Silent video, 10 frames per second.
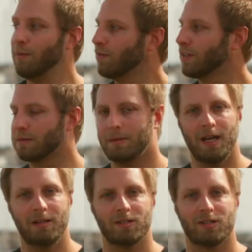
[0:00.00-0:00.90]
I'm off to get some
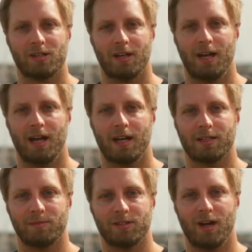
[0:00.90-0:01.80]
lunch
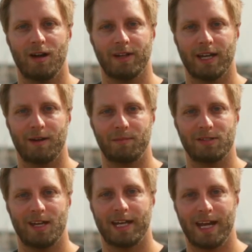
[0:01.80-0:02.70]
because I'm starving and I've been
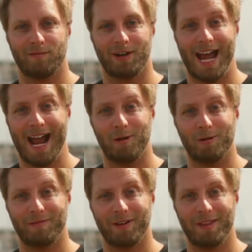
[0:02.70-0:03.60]
standing here for an
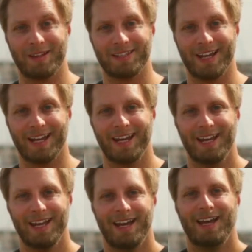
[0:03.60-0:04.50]
hour in front of this thing.
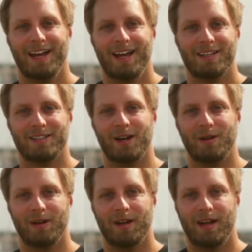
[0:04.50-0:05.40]

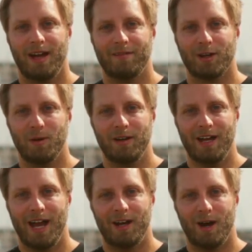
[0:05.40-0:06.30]
So have a good
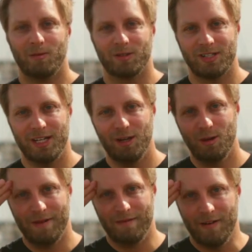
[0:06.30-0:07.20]
one, and I will see
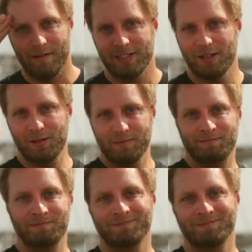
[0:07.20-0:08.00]
you very soon.